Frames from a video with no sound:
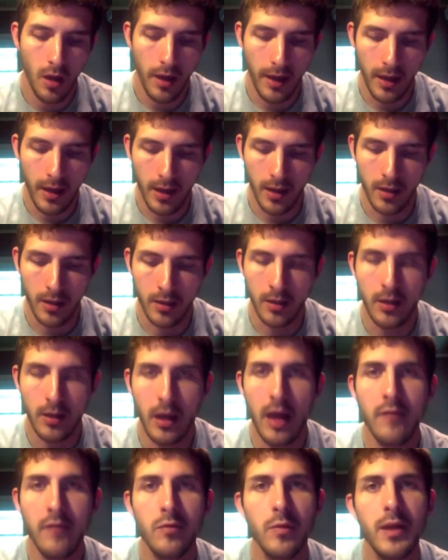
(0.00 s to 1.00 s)

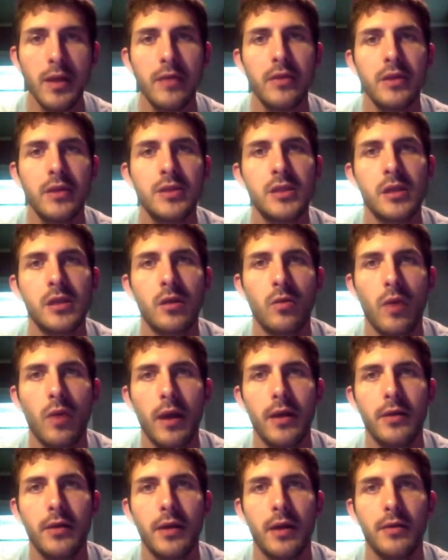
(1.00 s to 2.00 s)
And everybody thinks they're a
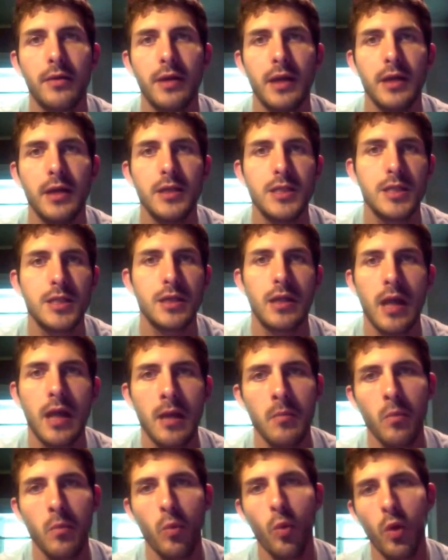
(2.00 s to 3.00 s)
writer nowadays, and
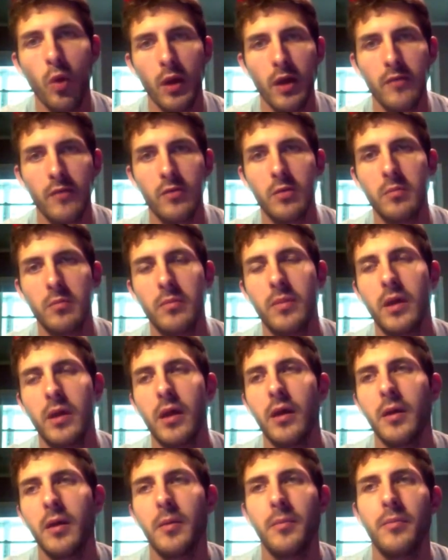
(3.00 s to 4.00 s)
I'm one of
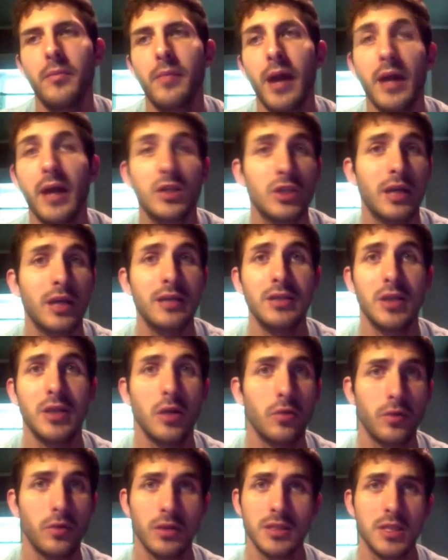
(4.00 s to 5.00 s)
them. Actually, I
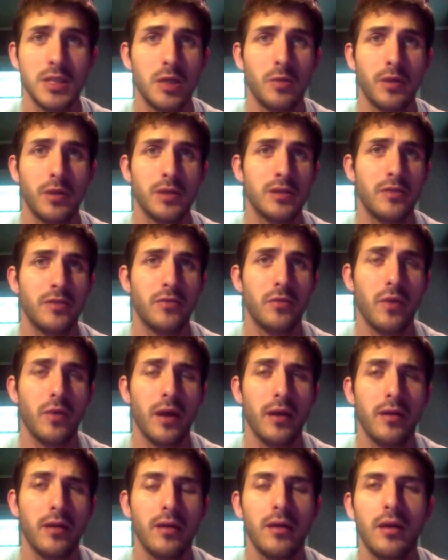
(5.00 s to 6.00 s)
don't consider myself a
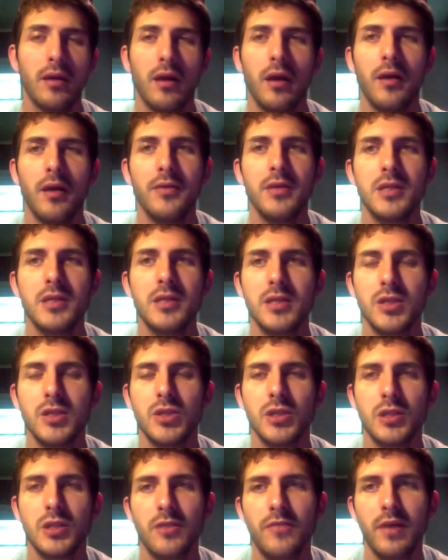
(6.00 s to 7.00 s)
writer. This is
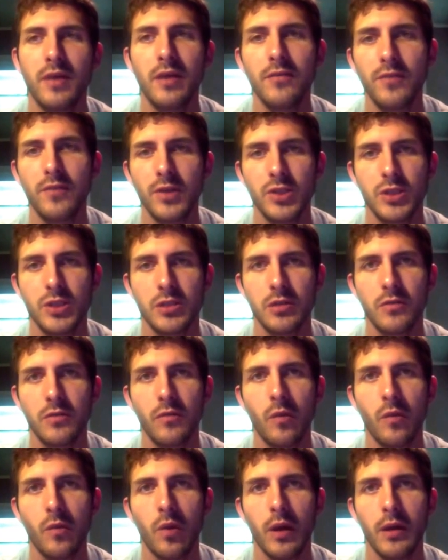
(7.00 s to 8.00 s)
just a fan fiction
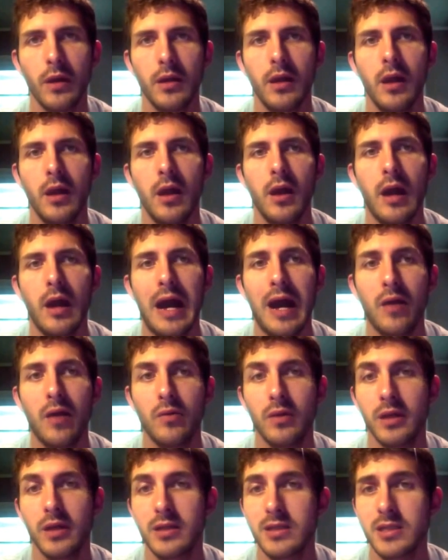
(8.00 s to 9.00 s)
of what I
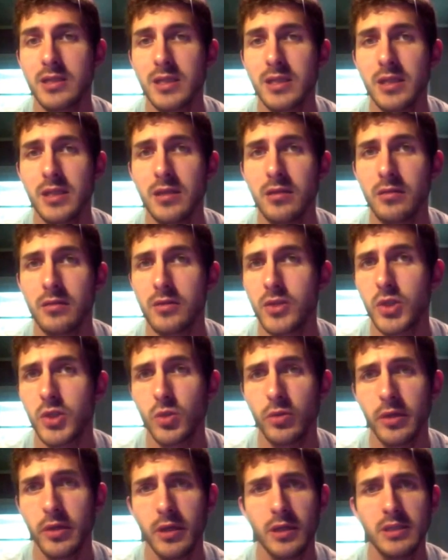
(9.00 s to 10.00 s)
would like to see the
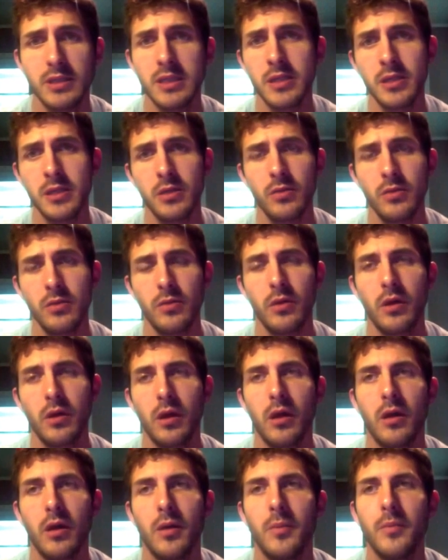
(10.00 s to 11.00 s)
story continue.
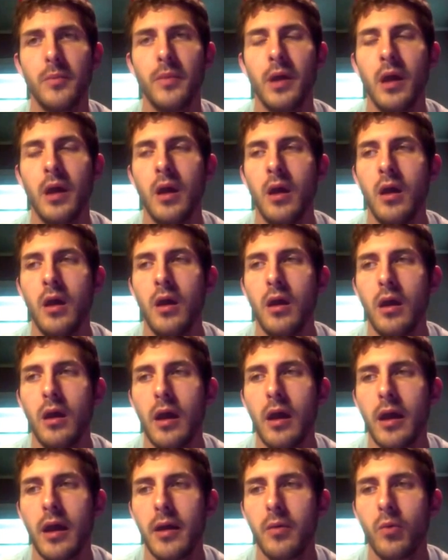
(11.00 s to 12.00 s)

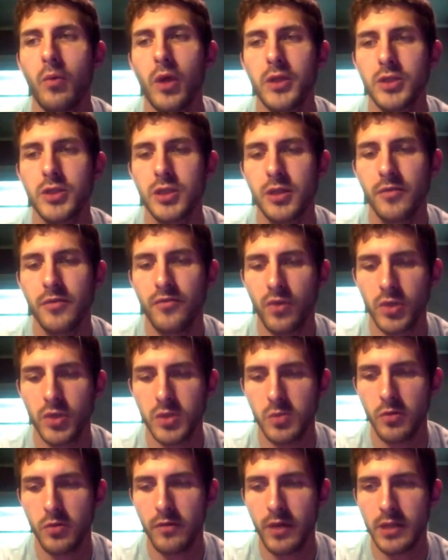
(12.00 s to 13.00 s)
I watched the
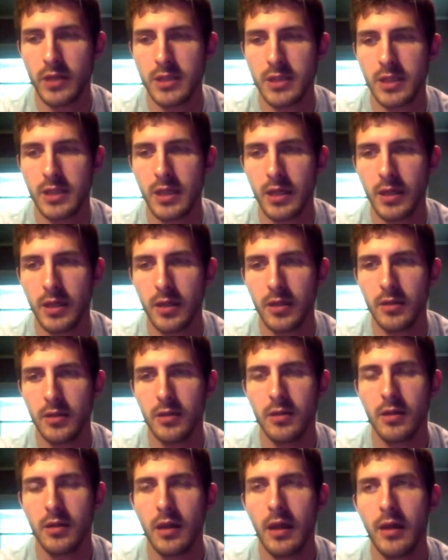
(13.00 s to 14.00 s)
first movie as a kid,
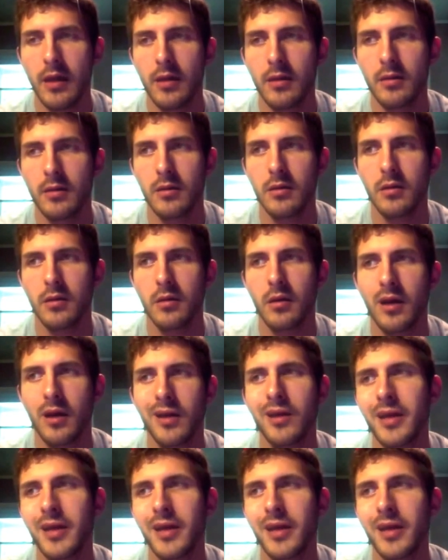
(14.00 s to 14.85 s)
and I